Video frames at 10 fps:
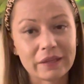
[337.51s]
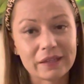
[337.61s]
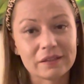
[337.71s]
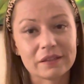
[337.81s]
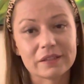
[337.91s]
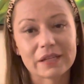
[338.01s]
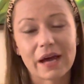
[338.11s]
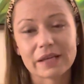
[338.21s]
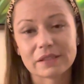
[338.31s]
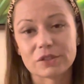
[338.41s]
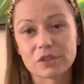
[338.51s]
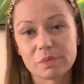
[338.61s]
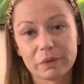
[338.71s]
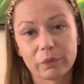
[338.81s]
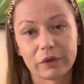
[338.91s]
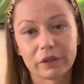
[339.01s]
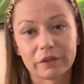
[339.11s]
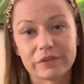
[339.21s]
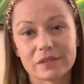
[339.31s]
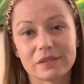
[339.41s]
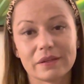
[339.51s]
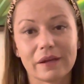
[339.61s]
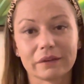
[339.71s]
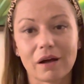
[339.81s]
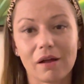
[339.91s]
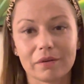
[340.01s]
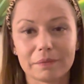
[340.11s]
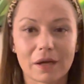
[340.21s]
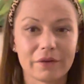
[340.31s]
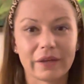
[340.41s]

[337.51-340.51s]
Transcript: like the task that she's been working on is in the done column now.